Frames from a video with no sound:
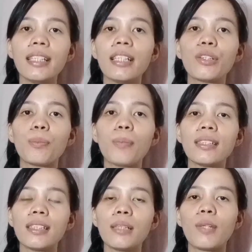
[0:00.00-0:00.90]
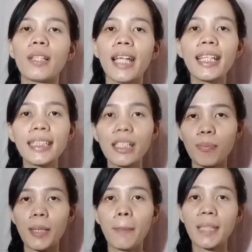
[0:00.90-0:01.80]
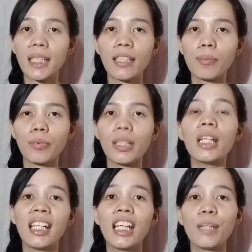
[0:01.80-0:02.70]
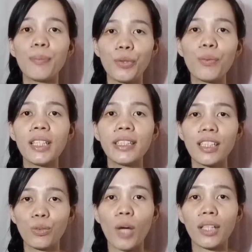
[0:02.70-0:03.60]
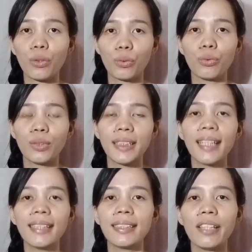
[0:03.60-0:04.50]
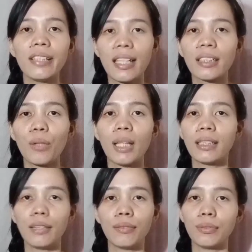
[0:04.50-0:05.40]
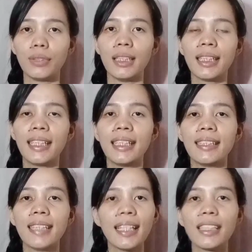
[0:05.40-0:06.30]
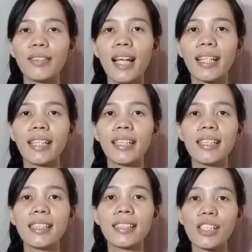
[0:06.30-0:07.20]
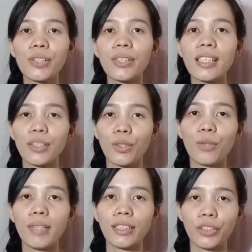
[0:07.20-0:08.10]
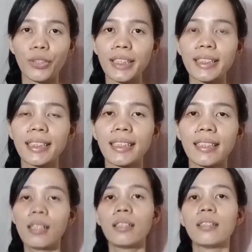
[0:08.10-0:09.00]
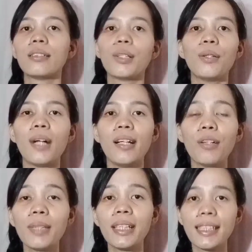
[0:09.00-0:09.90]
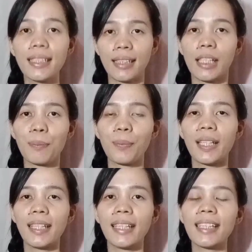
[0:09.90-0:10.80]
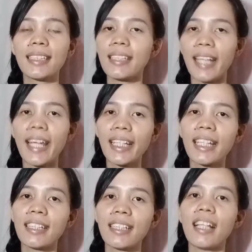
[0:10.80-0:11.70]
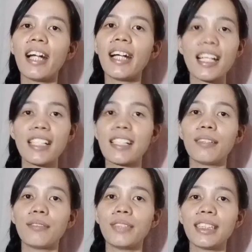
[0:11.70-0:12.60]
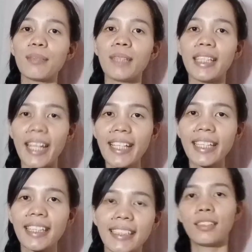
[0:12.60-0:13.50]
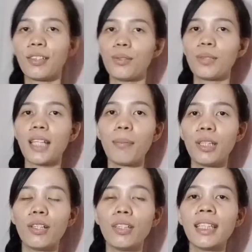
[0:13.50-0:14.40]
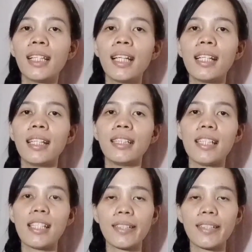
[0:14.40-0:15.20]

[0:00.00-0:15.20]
can turn into positive one and can be meaningful if you will just want to. Nasa sa'yo yan, ka-wonderful. Nasa iyo lagi, the decision is always yours. So, along with this tip, let us take our hashtag verse of the day. So, sabi doon